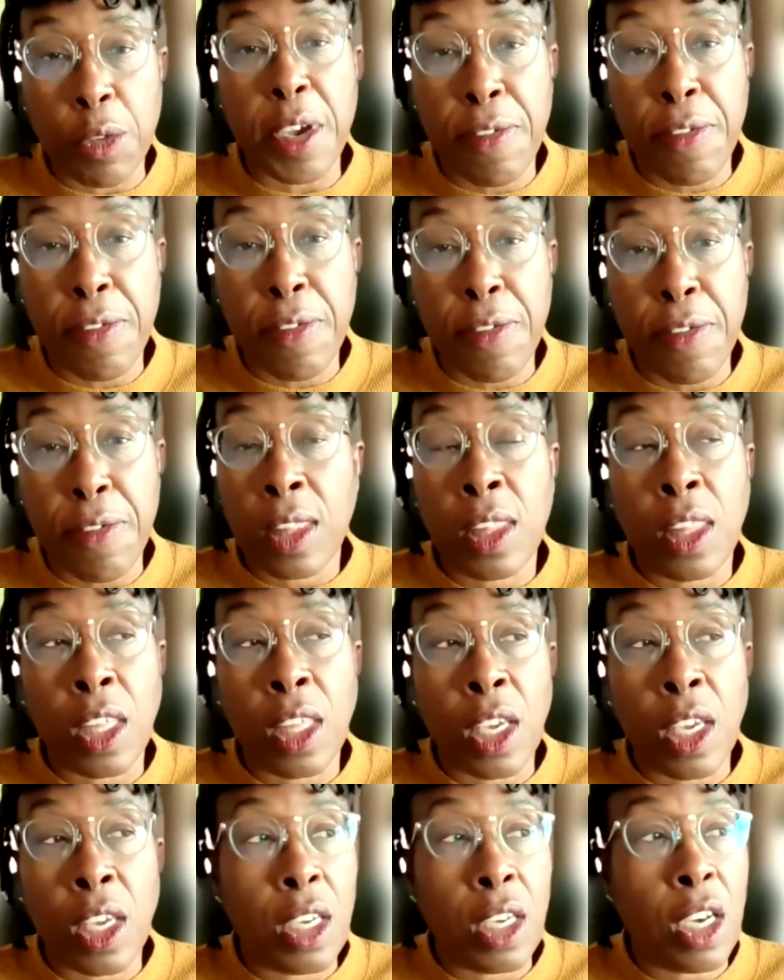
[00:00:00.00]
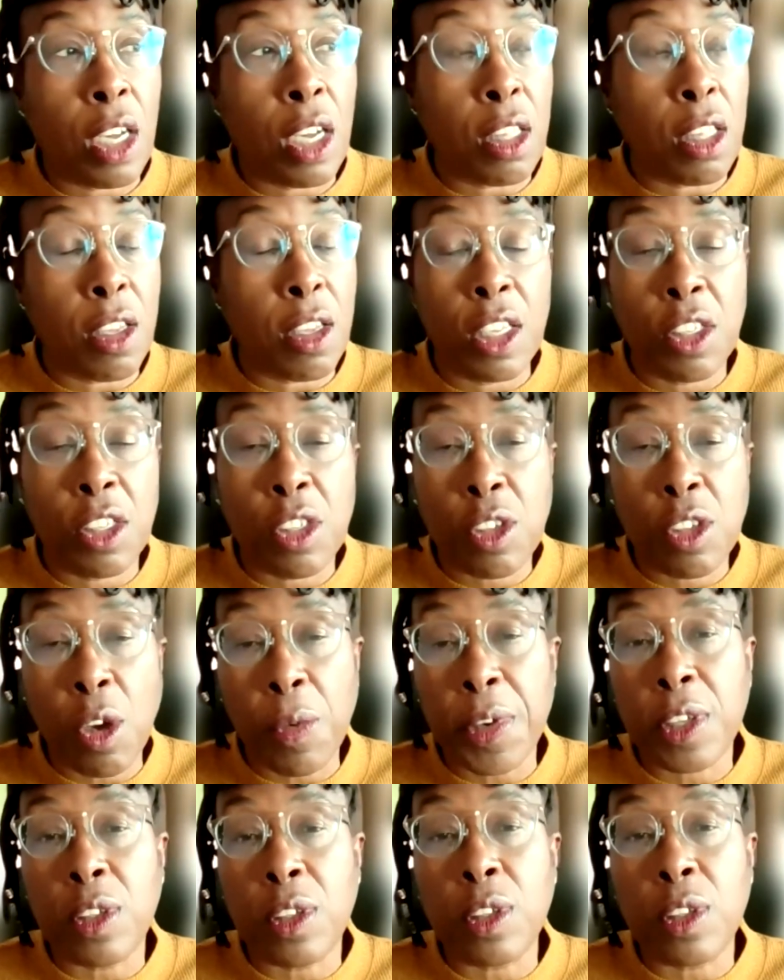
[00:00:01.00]
grief within
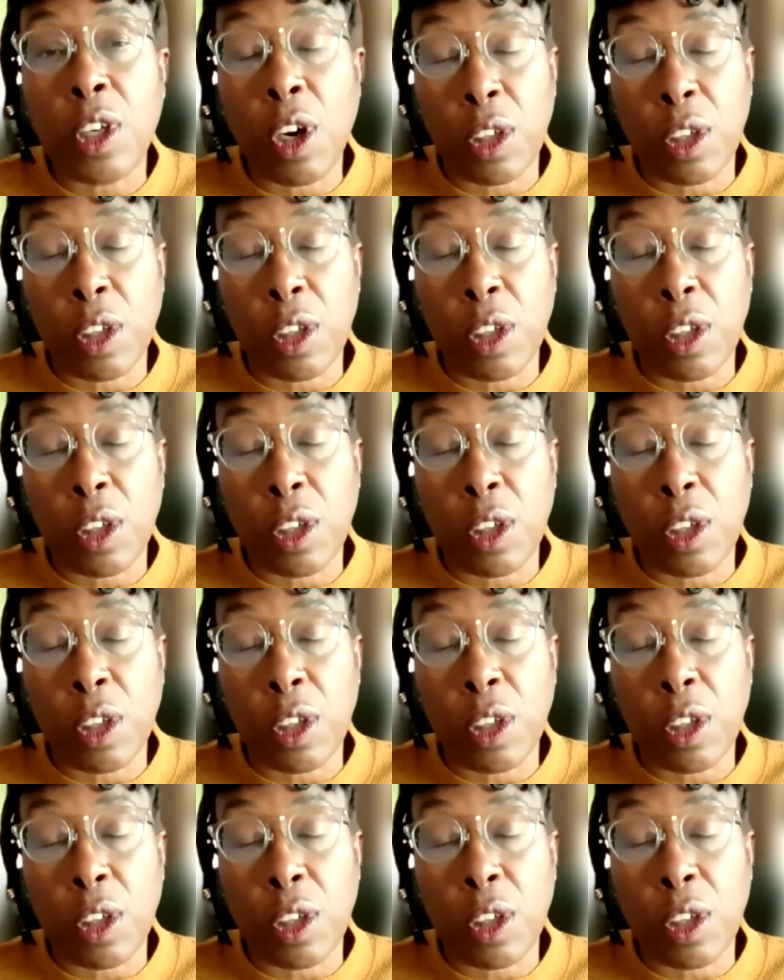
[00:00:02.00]
the kind of